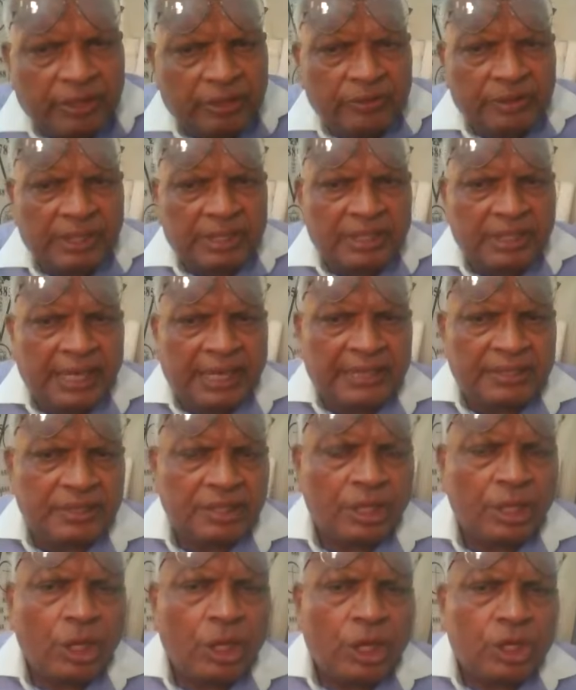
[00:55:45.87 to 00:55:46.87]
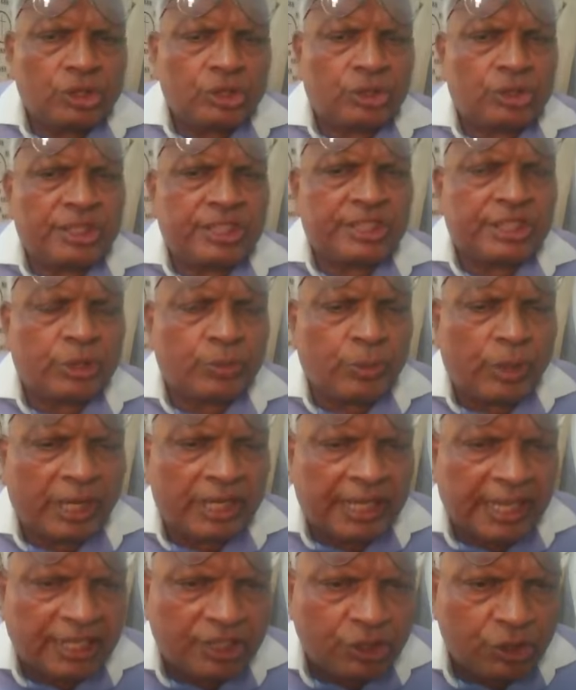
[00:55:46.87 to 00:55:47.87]
We have done that. So this is
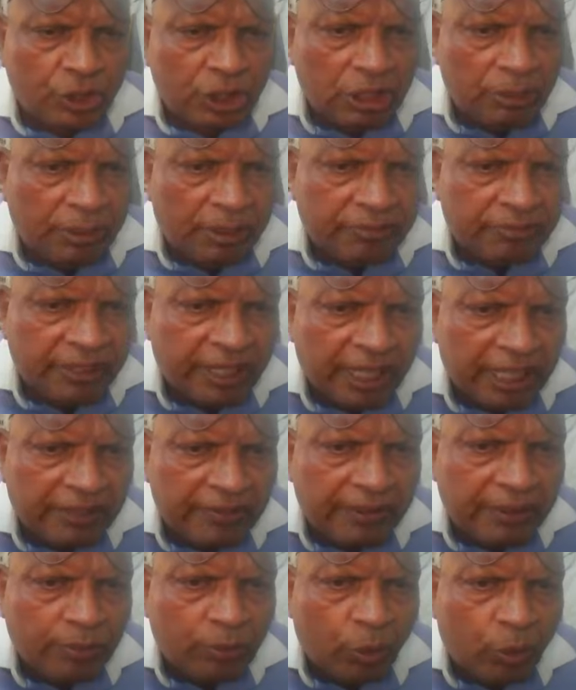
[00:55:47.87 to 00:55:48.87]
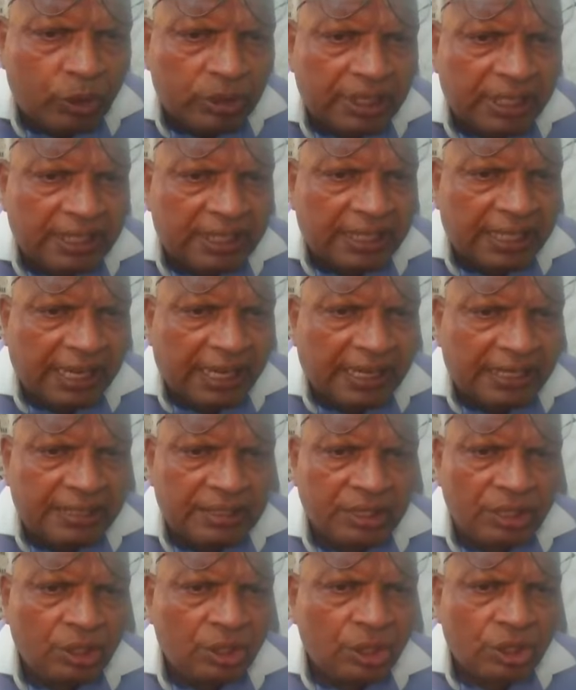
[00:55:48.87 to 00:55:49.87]
what we are giving more than
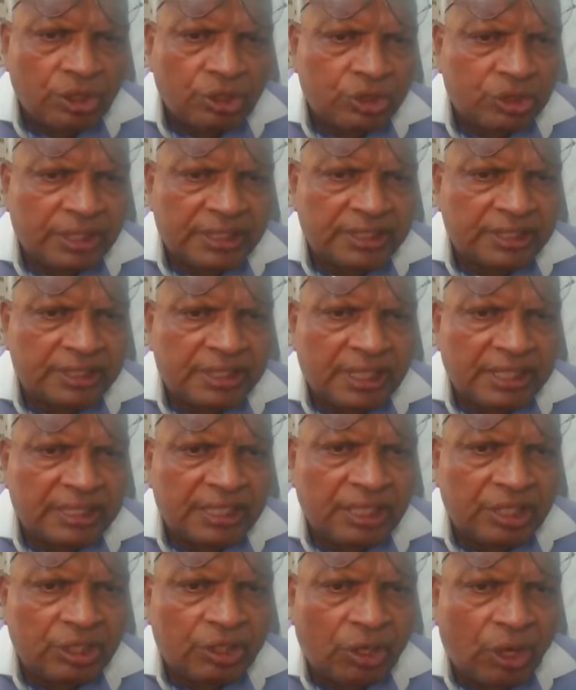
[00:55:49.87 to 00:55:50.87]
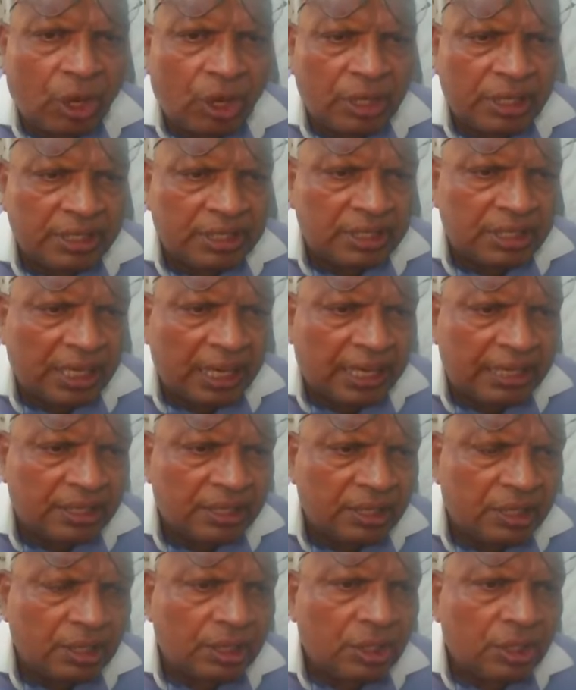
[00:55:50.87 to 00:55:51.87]
that. So there's nothing wrong in that.
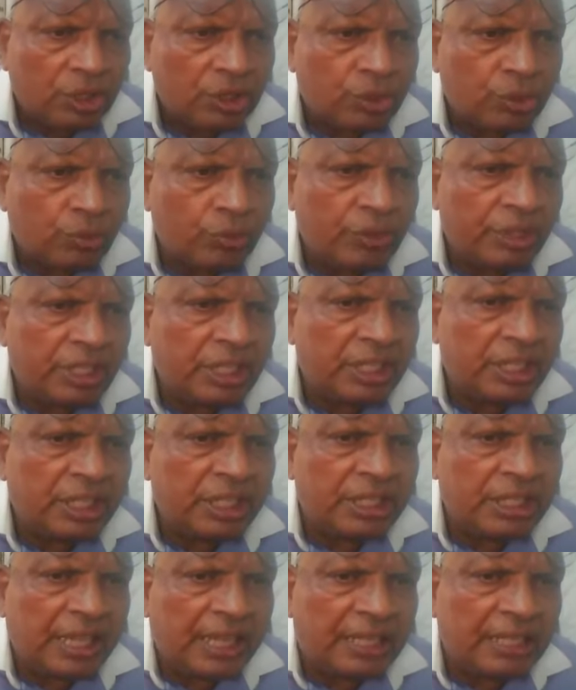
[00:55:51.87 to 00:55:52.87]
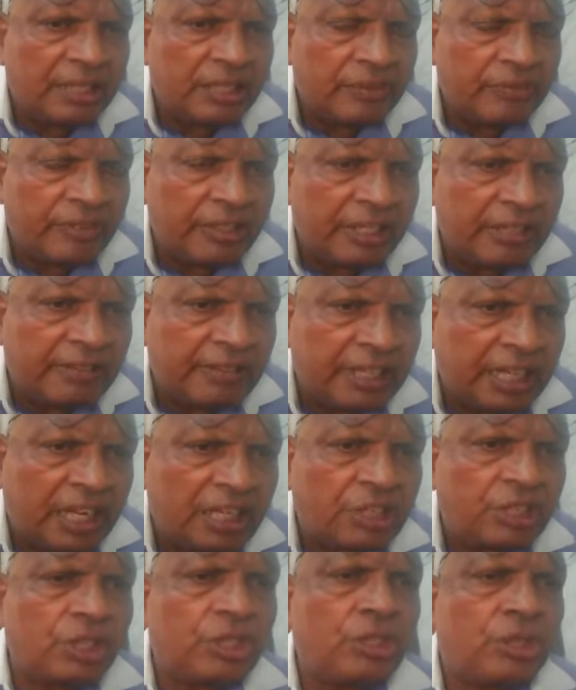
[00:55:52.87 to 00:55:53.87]
So will
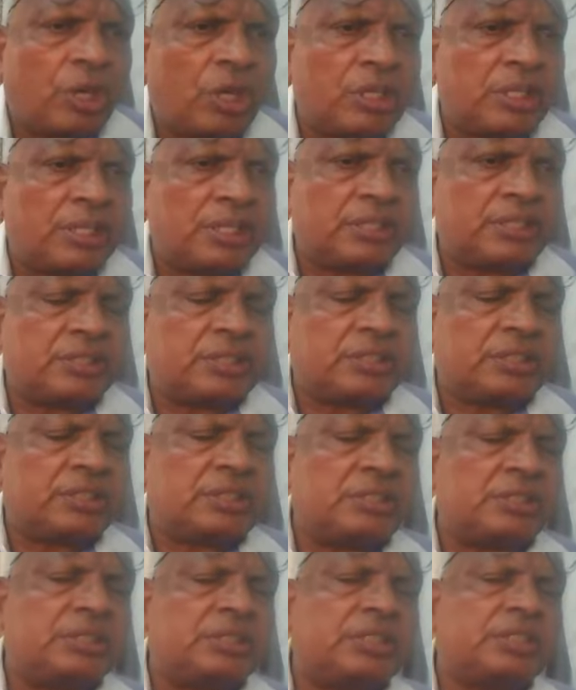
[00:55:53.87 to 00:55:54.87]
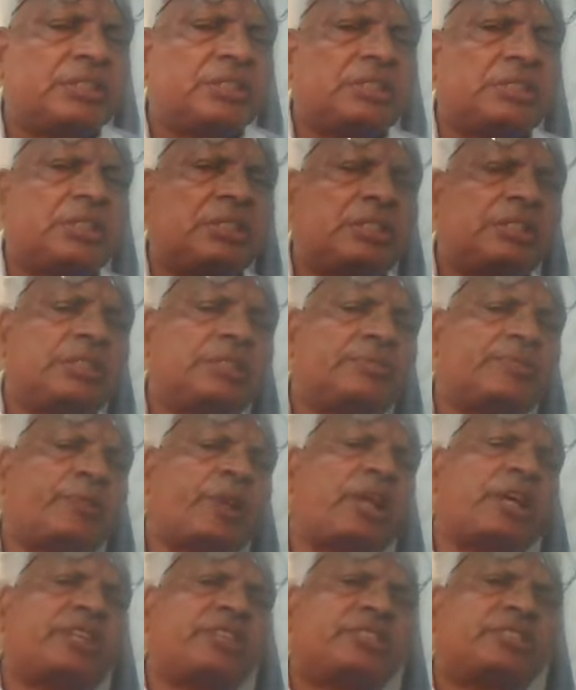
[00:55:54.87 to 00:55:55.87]
continue on this
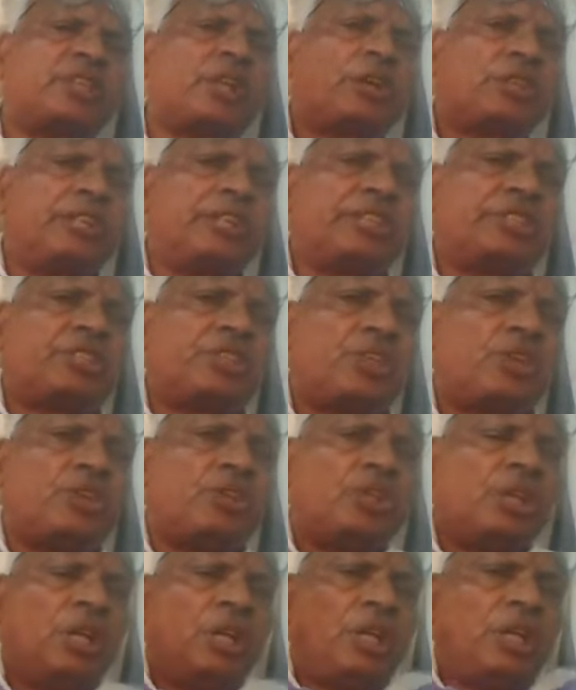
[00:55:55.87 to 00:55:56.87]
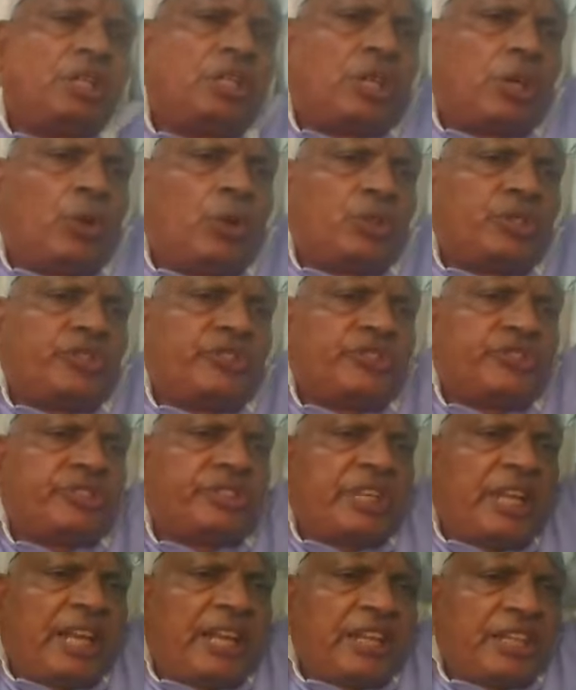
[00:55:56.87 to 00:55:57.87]
progress talk later on. Now
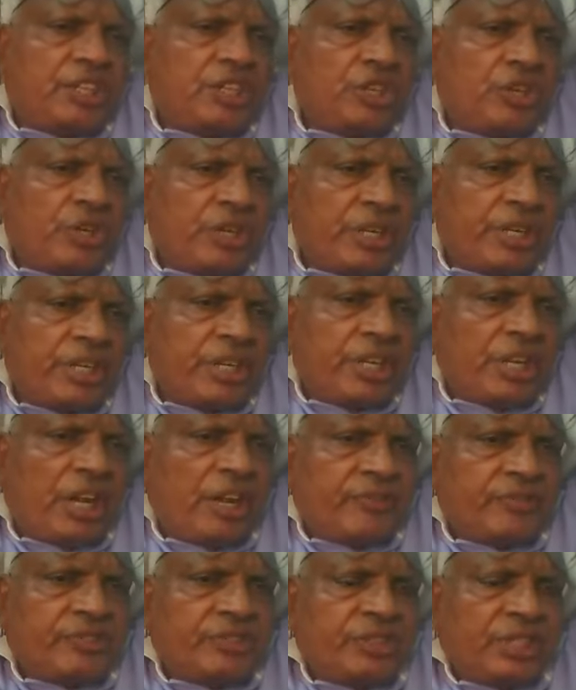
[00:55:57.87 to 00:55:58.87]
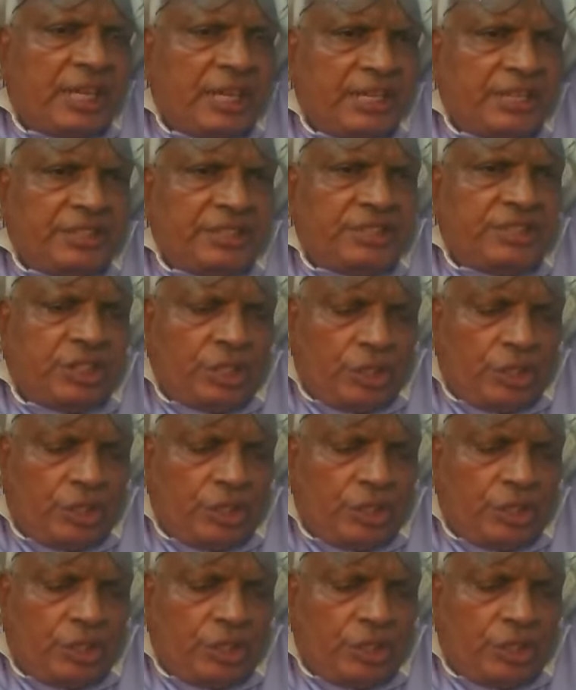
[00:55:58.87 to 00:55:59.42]
security of site.